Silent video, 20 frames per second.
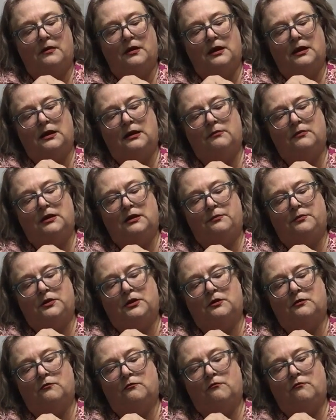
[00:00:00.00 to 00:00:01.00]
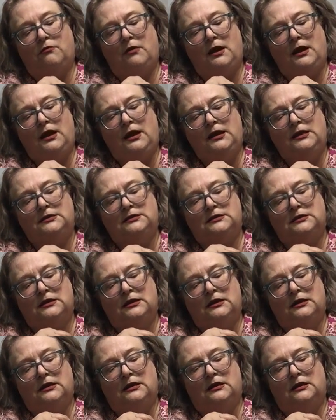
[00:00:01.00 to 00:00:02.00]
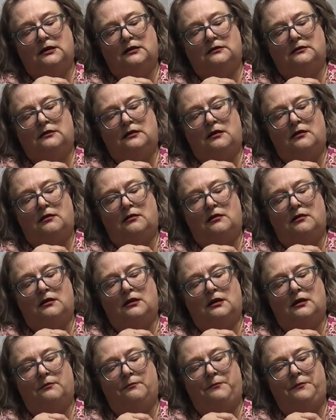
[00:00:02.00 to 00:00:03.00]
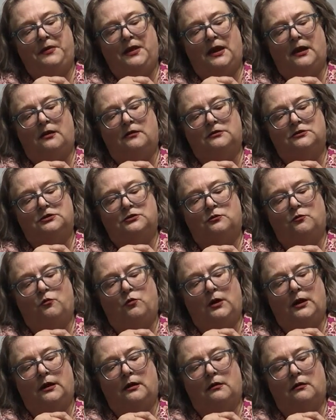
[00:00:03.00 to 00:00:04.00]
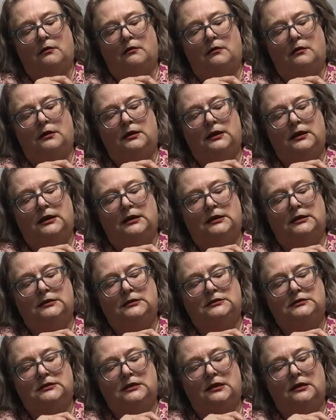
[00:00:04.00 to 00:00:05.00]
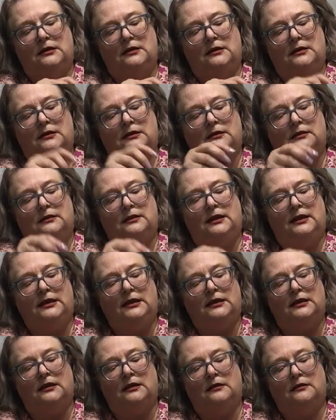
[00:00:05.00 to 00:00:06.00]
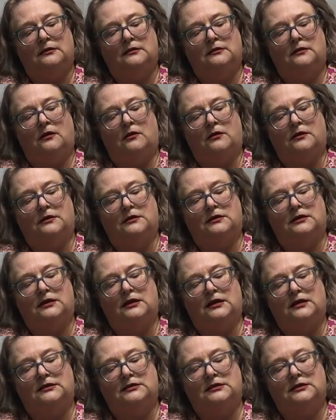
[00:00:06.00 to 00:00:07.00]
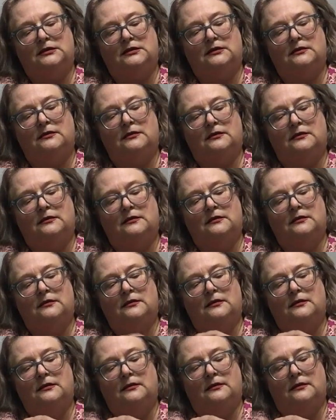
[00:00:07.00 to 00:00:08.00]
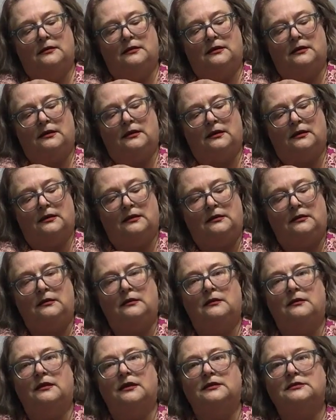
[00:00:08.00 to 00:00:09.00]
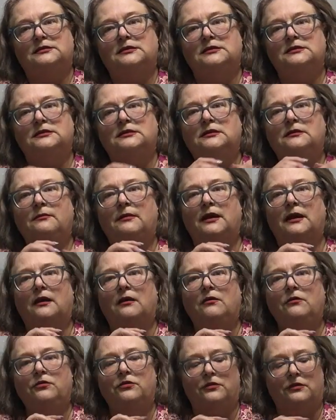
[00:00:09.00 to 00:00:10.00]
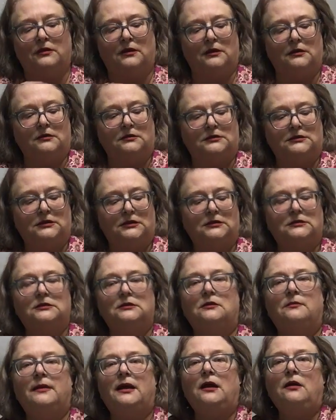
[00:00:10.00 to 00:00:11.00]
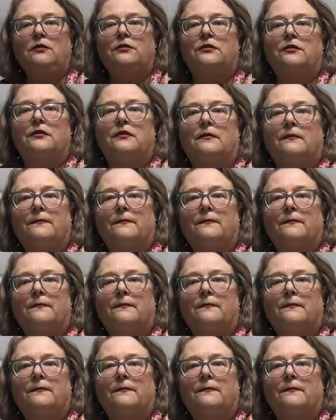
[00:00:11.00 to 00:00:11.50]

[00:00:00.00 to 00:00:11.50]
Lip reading: And I'm going to put it right along about where his legs are connected. And that's his little mouth. Can you see his little mouth?